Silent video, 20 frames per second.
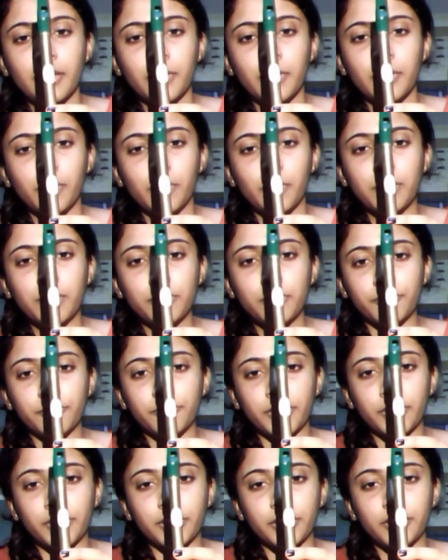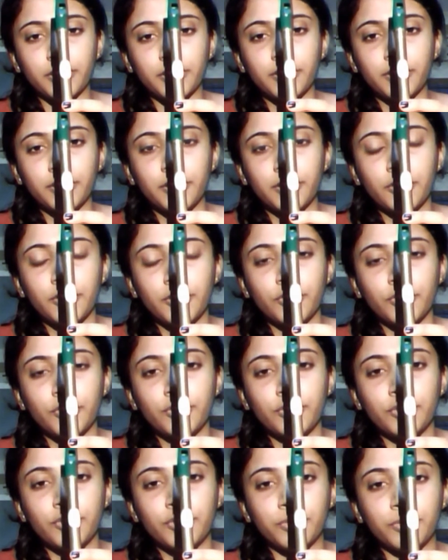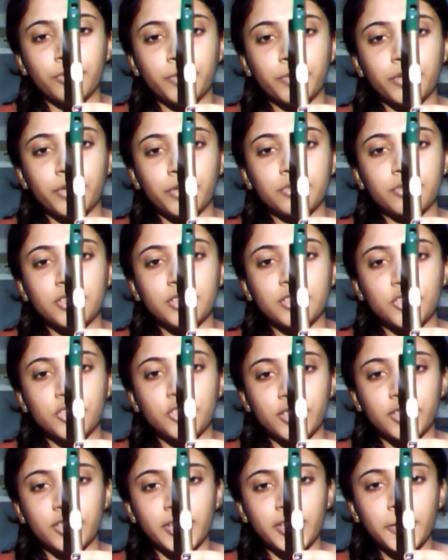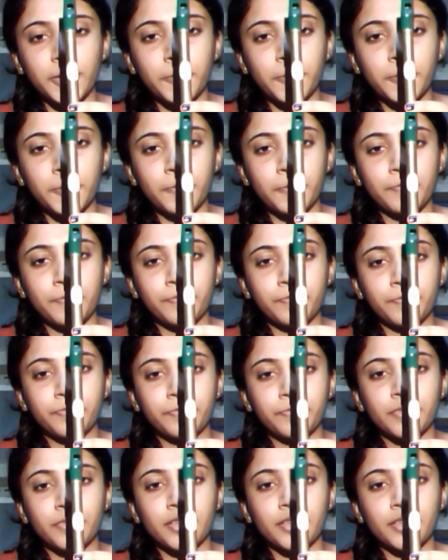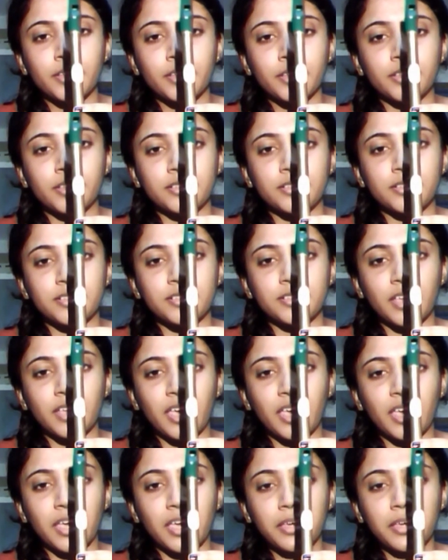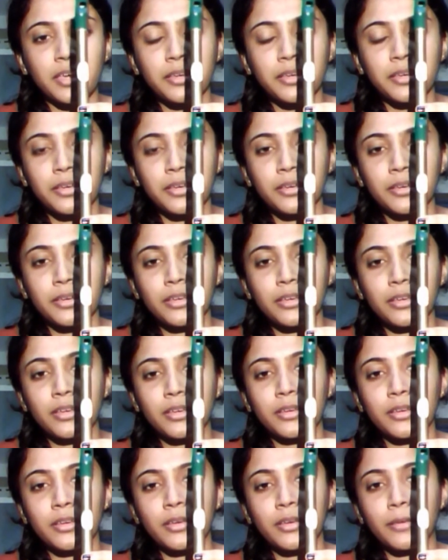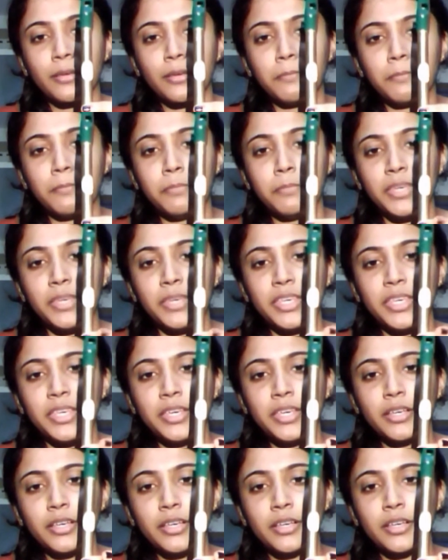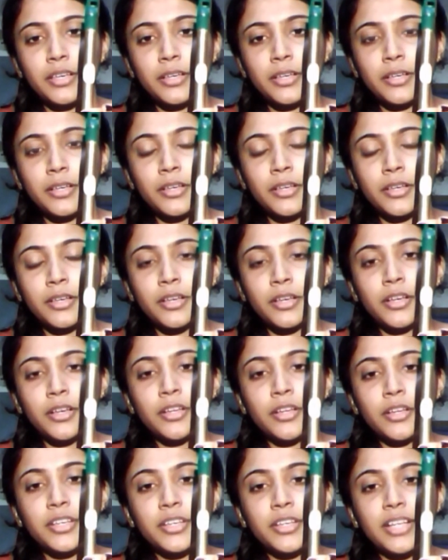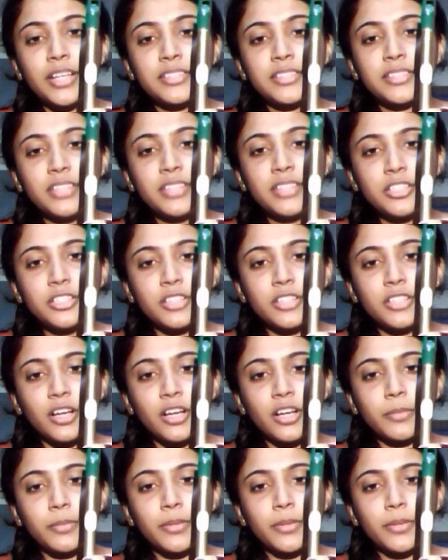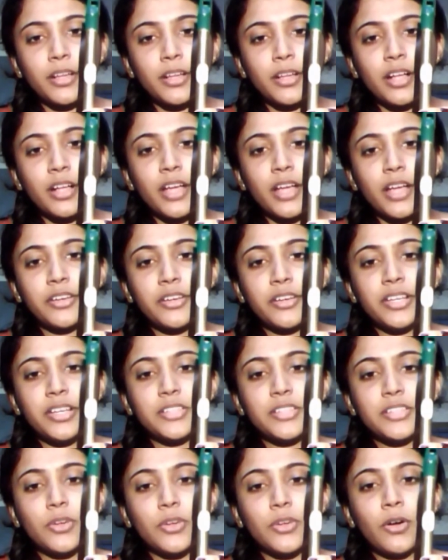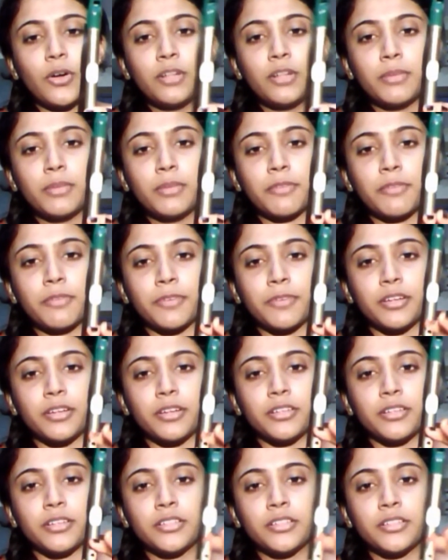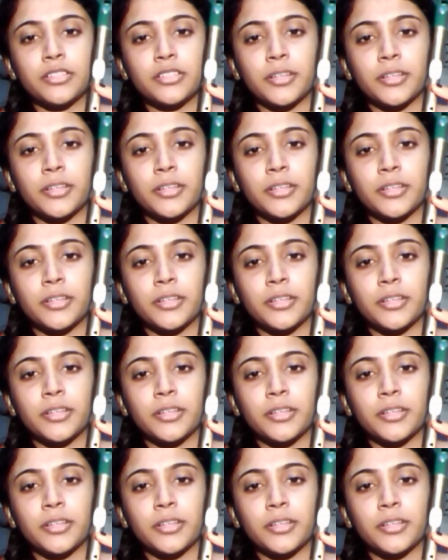one more finger to produce G. This is A, B. To get C sharp, I release all my fingers.